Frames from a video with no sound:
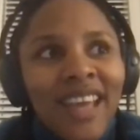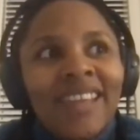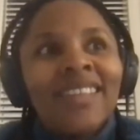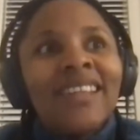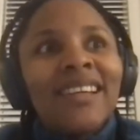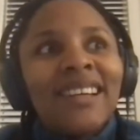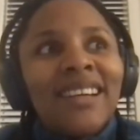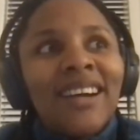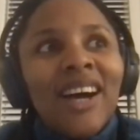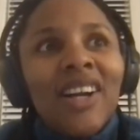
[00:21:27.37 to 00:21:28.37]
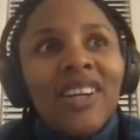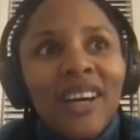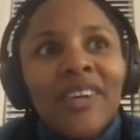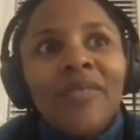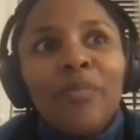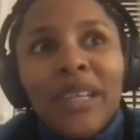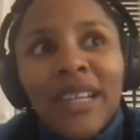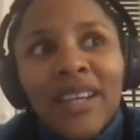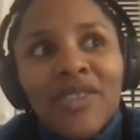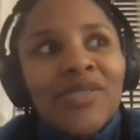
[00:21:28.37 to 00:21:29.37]
And a lot of
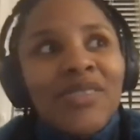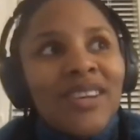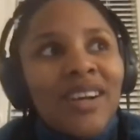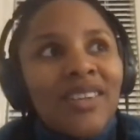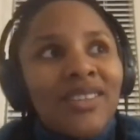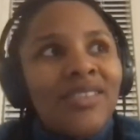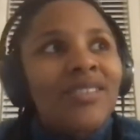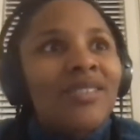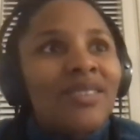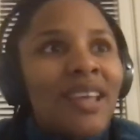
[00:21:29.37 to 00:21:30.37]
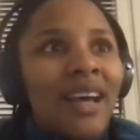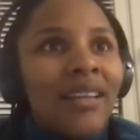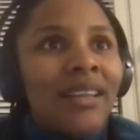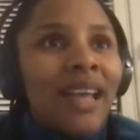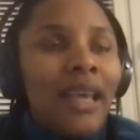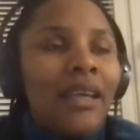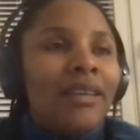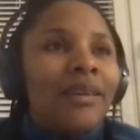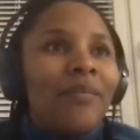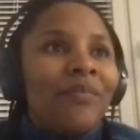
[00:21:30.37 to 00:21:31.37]
big countries understood that, like
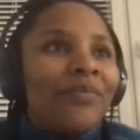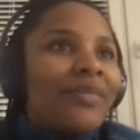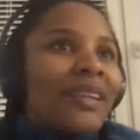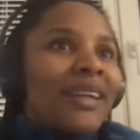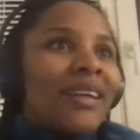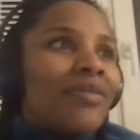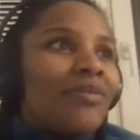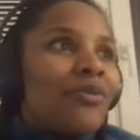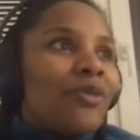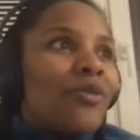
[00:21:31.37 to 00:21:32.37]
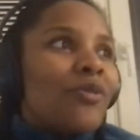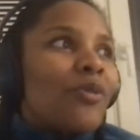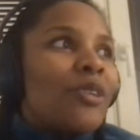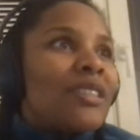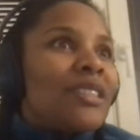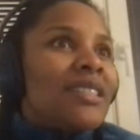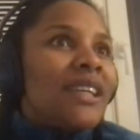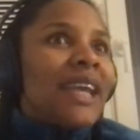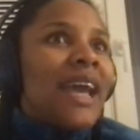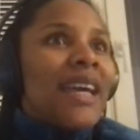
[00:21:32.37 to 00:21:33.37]
for
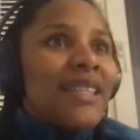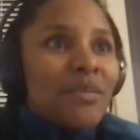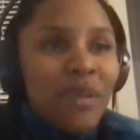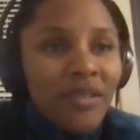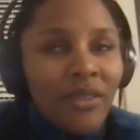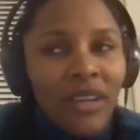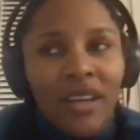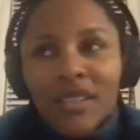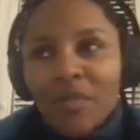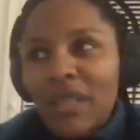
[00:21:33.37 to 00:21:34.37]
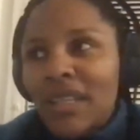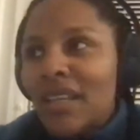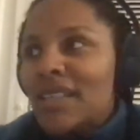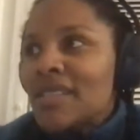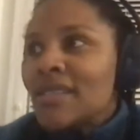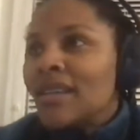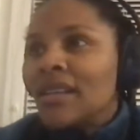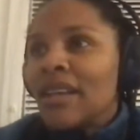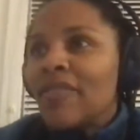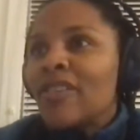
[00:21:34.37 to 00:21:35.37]
decades before us, because
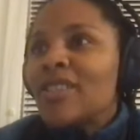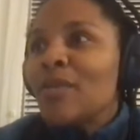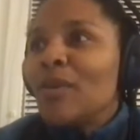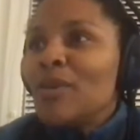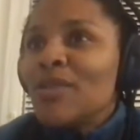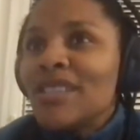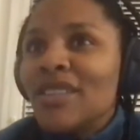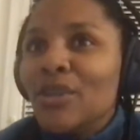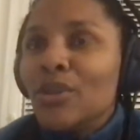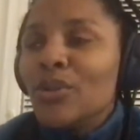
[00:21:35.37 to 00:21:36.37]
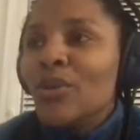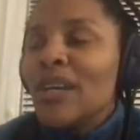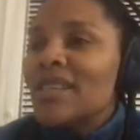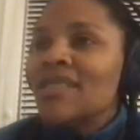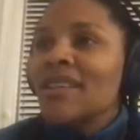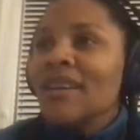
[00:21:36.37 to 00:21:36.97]
like, for example, you see the US,